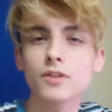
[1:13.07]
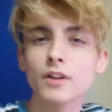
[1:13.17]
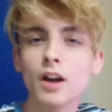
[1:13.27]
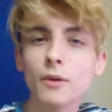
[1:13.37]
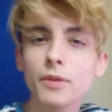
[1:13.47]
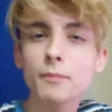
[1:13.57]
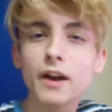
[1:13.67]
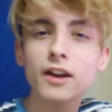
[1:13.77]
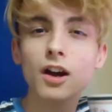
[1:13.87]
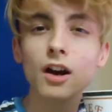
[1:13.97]
So now my
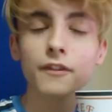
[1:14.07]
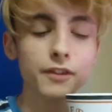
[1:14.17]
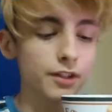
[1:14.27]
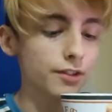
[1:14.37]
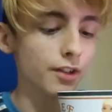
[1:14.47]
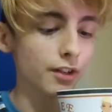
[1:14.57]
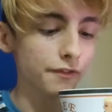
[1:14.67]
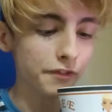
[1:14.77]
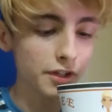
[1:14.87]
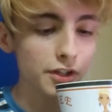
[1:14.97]
coffee is done
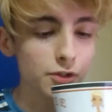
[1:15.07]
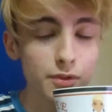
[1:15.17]
and finished,